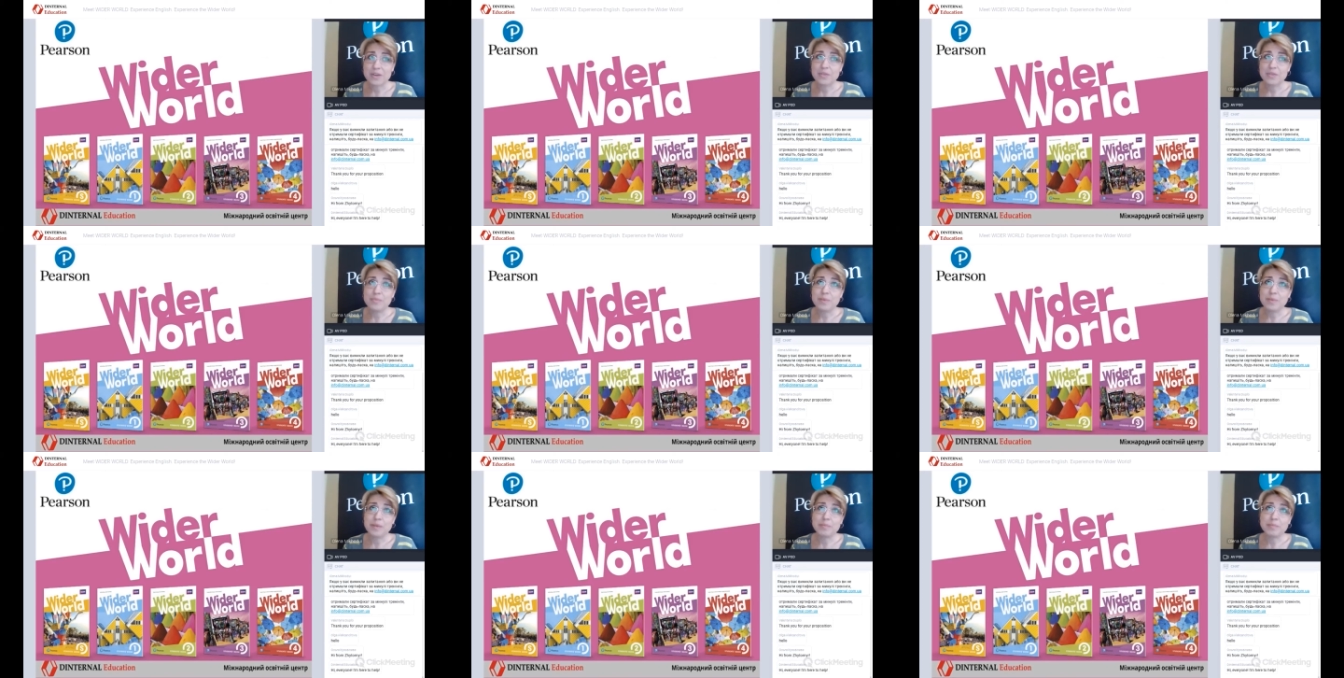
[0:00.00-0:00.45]
I
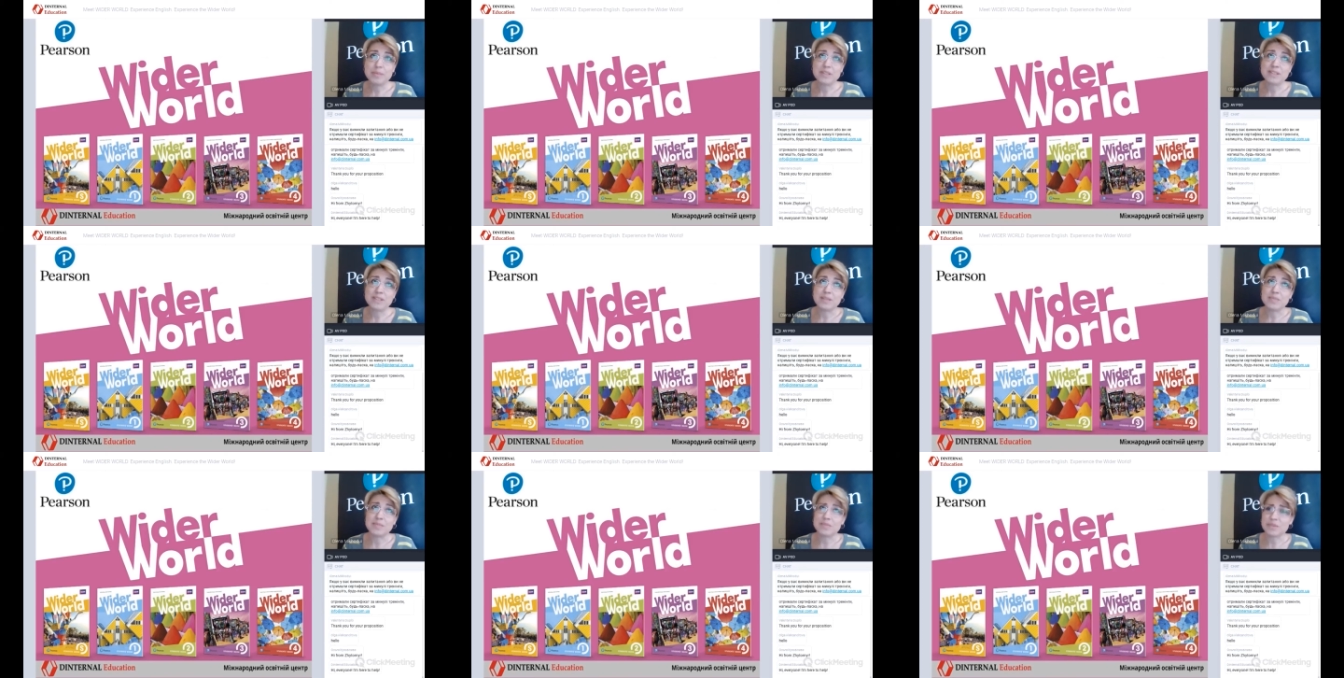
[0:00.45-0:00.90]
remember
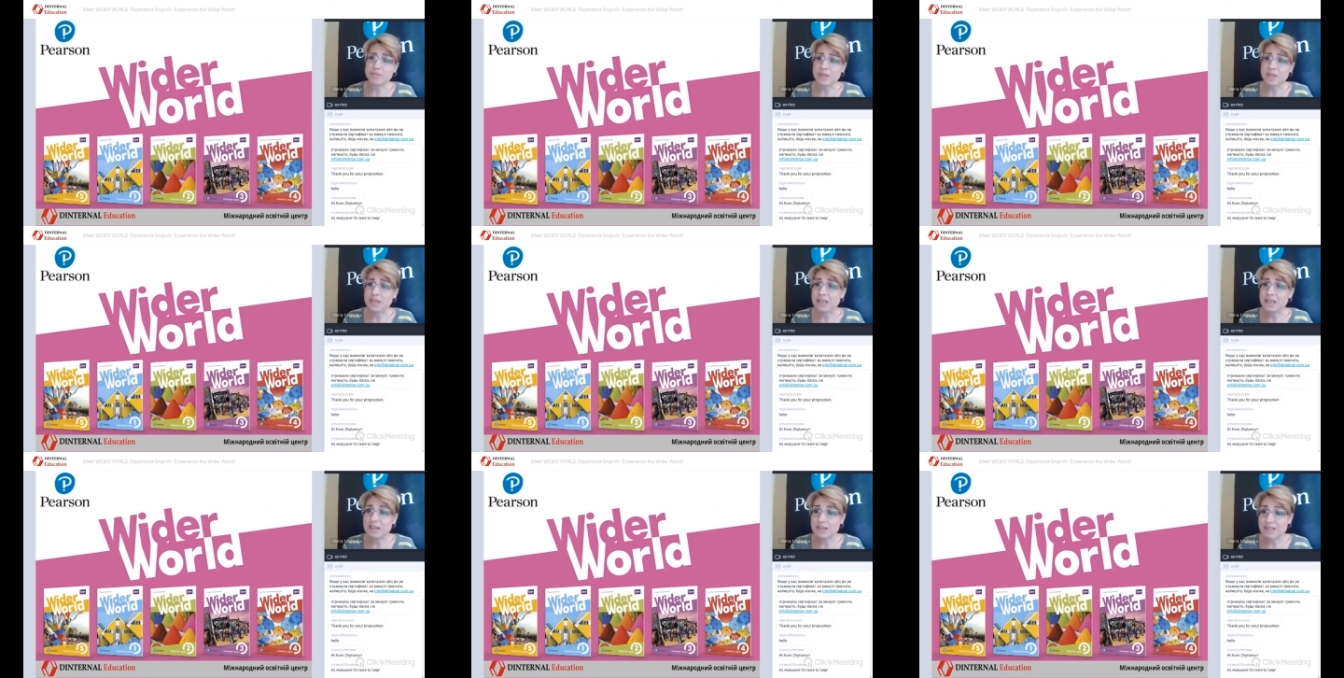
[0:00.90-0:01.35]
some
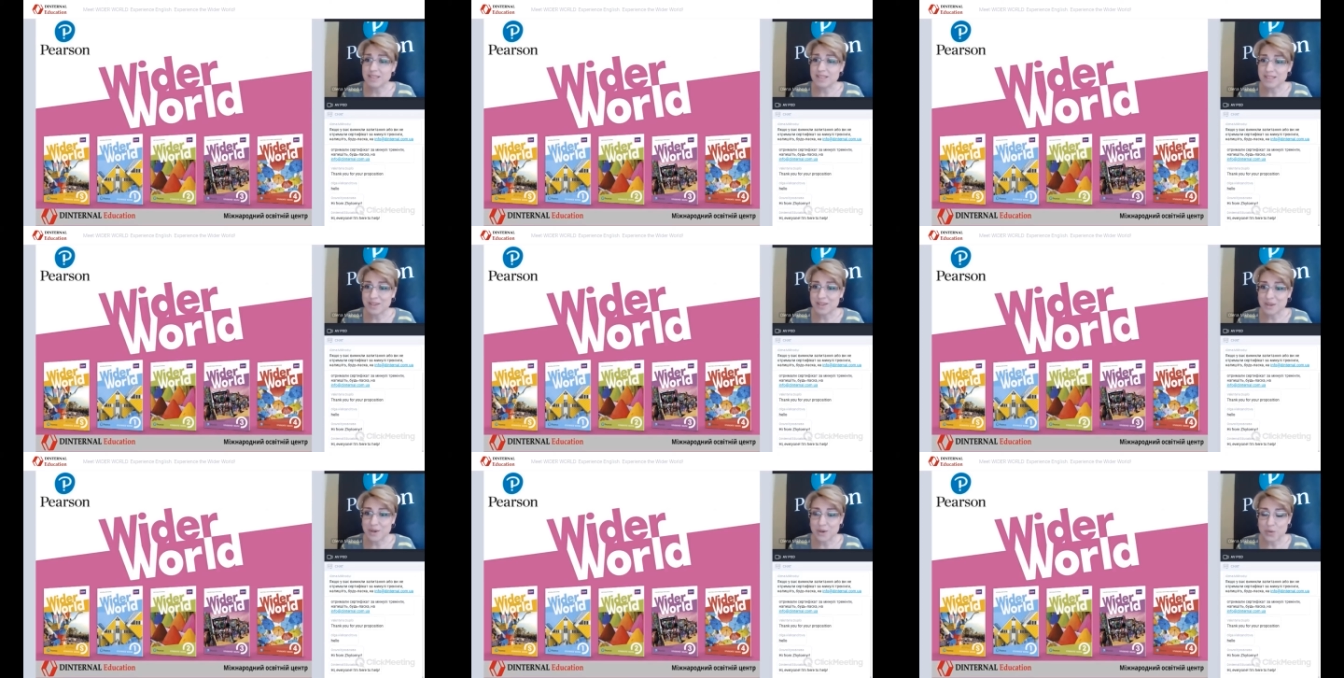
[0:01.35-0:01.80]
3
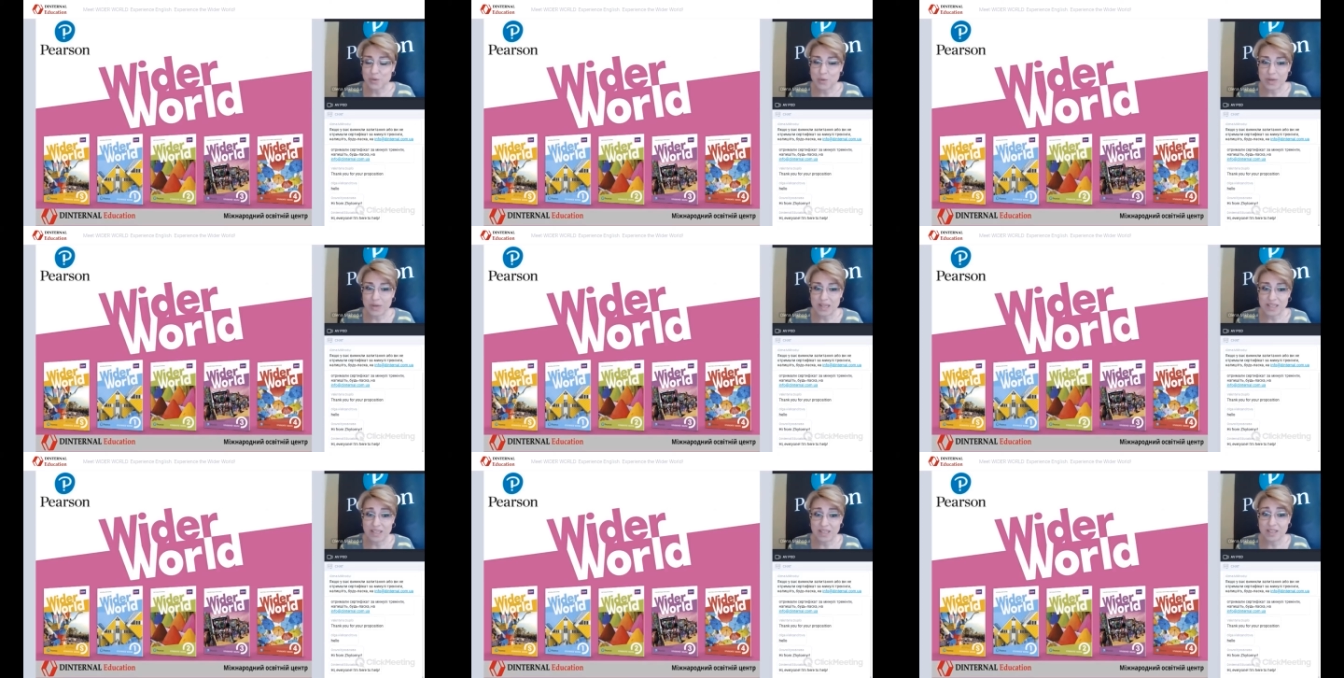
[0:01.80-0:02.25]
years ago
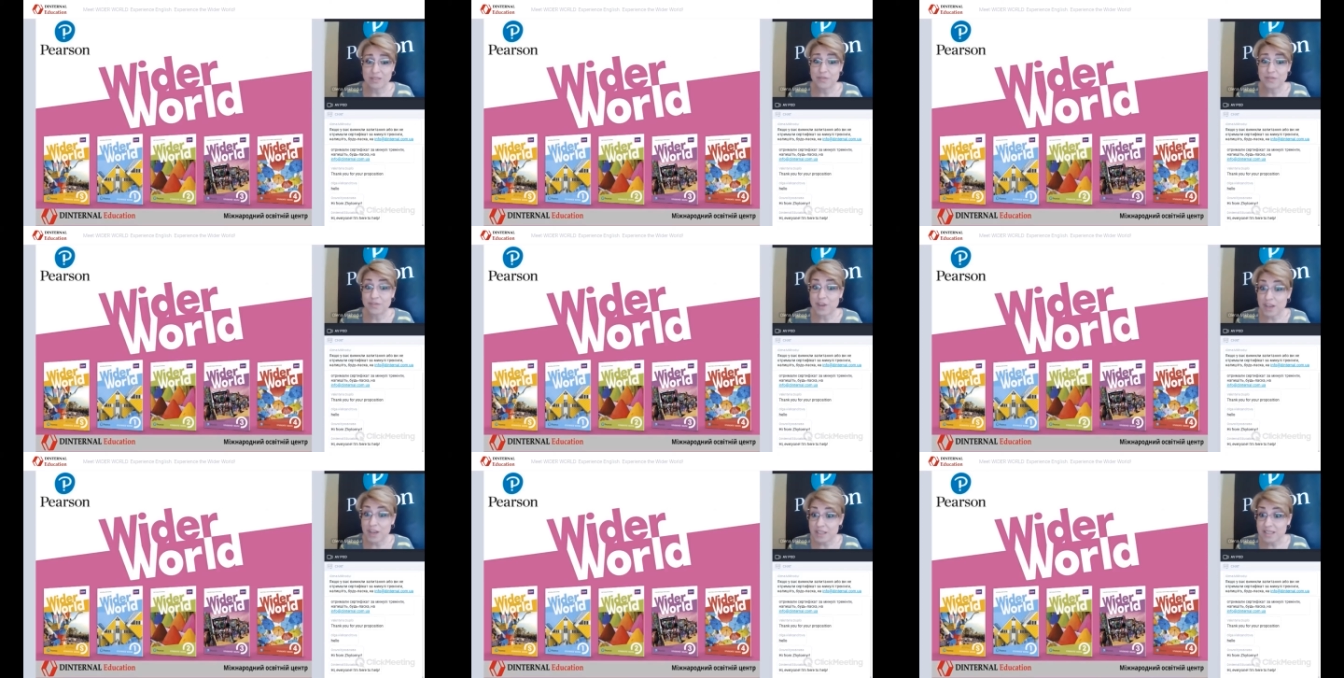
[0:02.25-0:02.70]
when it
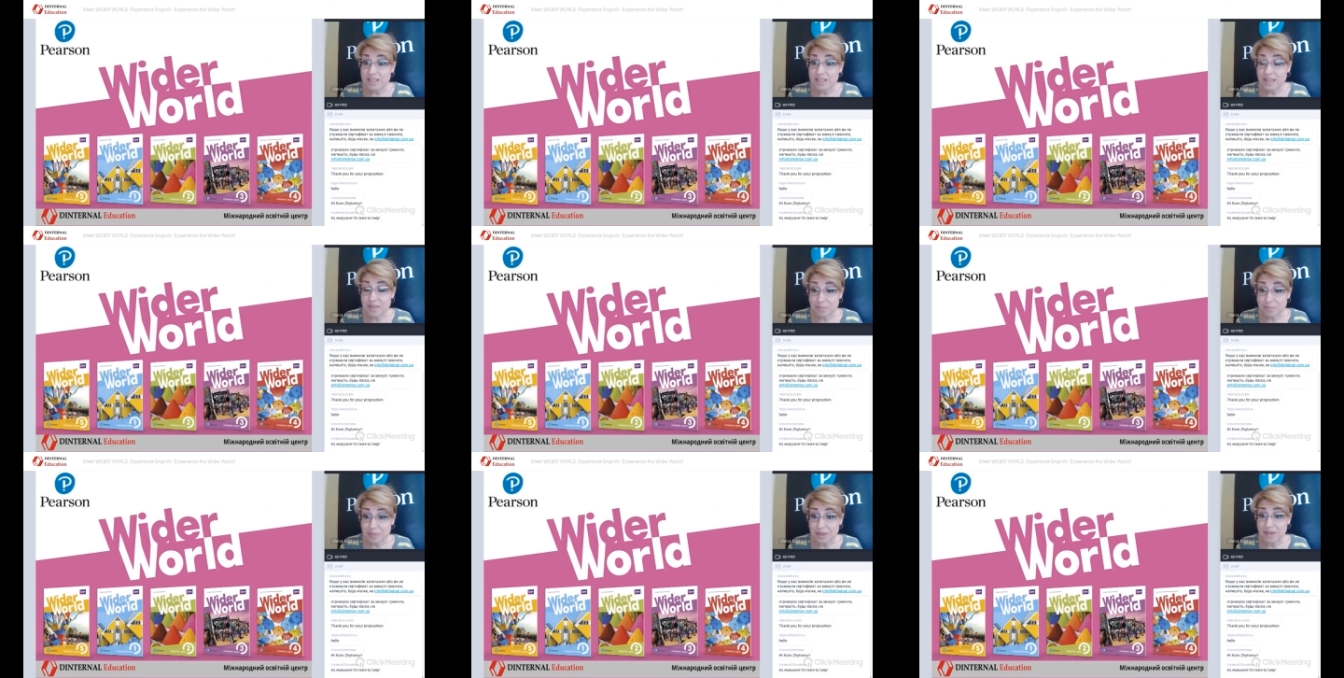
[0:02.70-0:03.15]
first
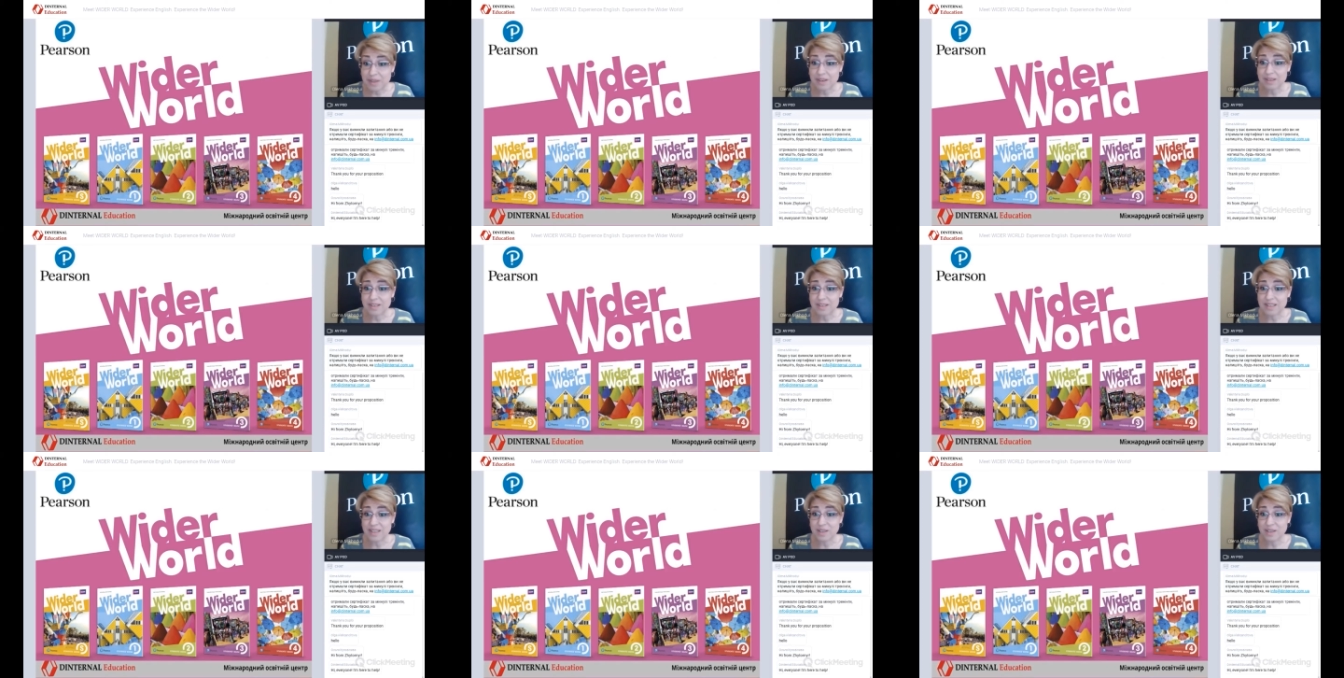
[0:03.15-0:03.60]

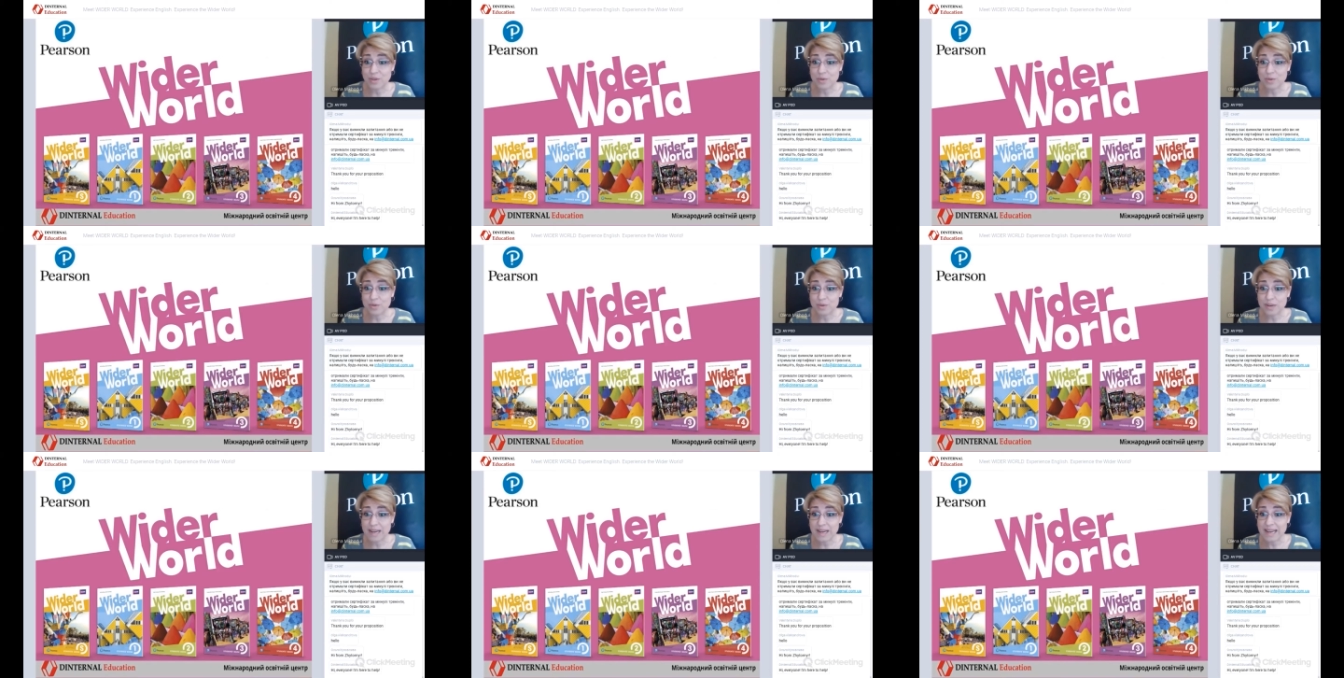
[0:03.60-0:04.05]
appeared in
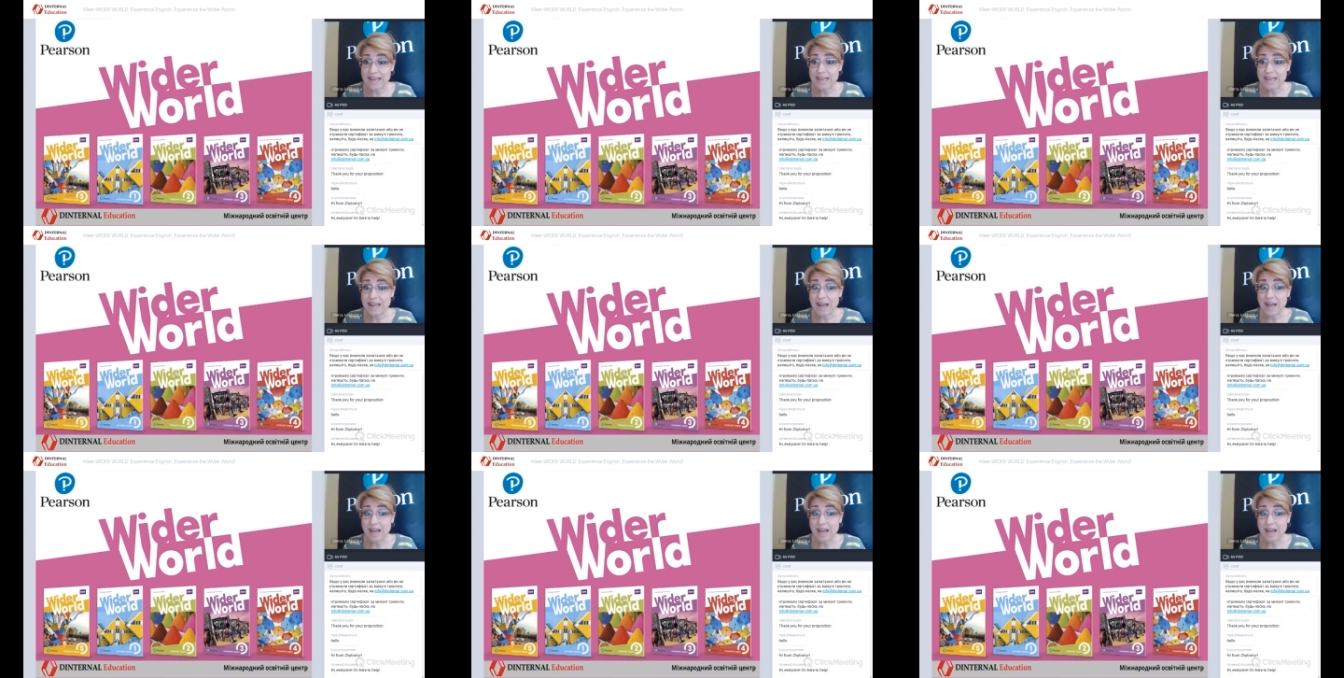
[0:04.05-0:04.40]
Ukraine,